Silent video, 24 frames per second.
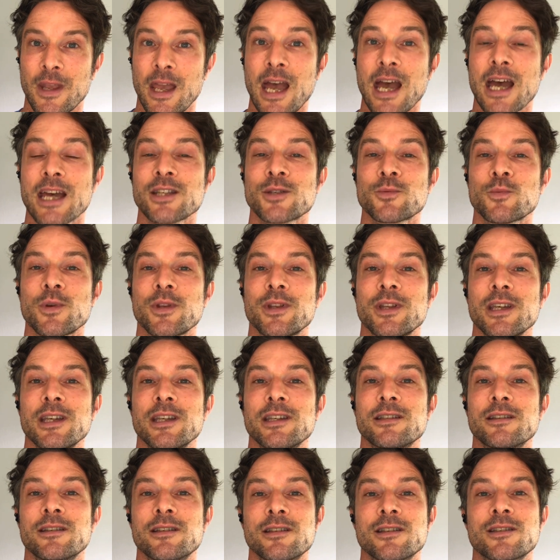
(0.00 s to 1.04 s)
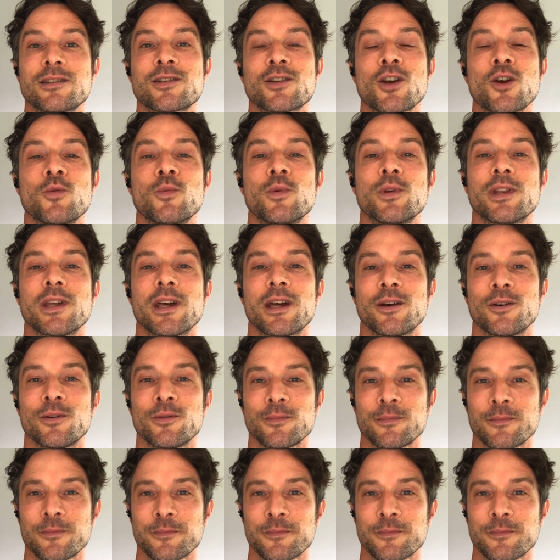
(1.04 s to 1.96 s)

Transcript: as within, so without.